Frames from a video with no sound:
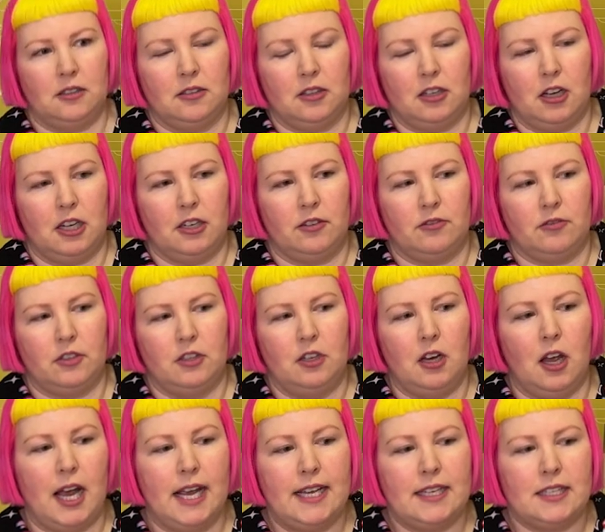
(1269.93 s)
kind of
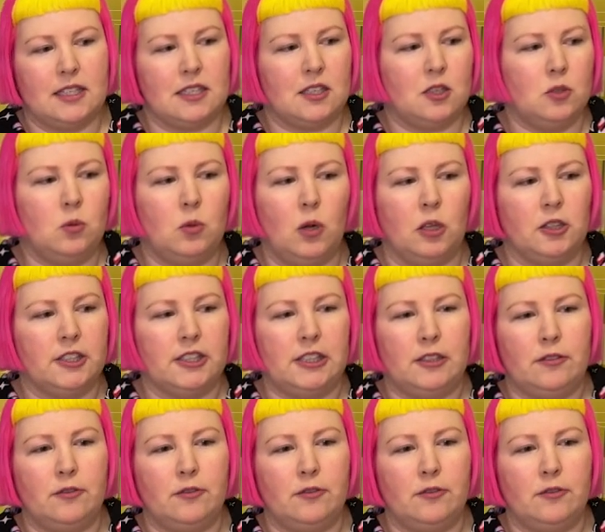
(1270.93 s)
nice quality